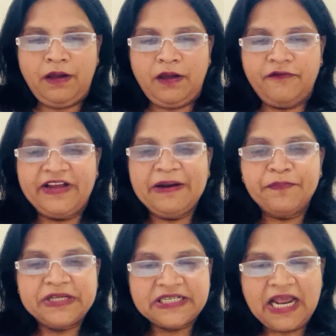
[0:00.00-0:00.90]
We can
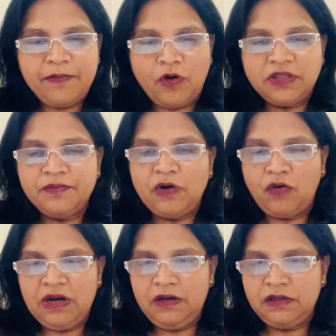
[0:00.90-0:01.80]
prescribe on the
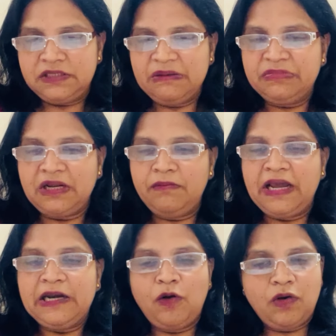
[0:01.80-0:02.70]
local symptom
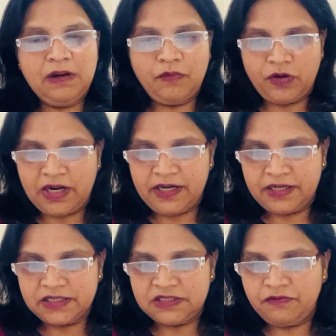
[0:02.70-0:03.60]
and local
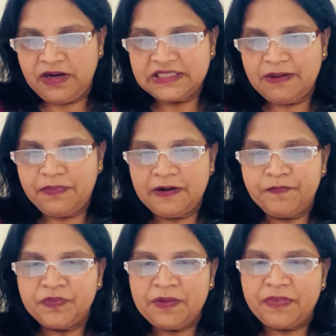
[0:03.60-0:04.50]
modalities. For example,
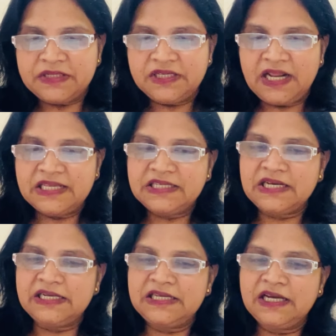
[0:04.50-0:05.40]
person has a
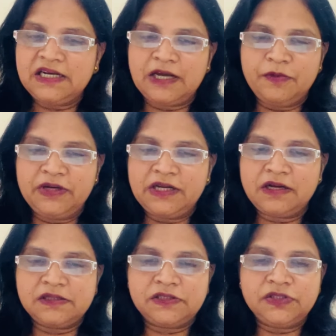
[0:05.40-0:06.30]
calcea carbonica
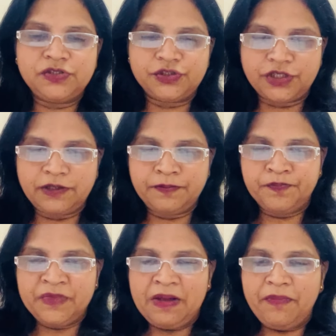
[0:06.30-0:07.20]
constitution
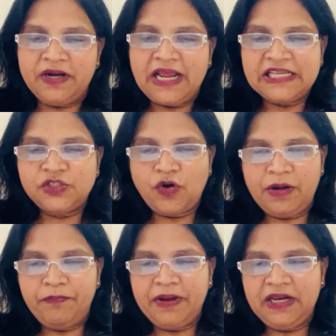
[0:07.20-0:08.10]
but has
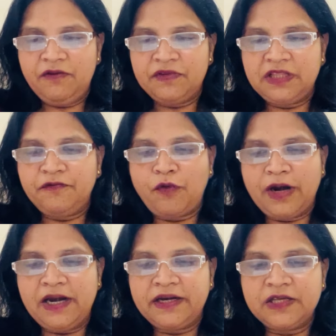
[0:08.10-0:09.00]
joint pain with the
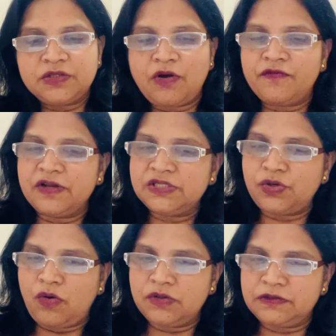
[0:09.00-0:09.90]
modalities of
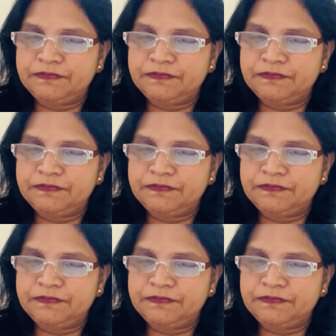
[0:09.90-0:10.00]
Rustox.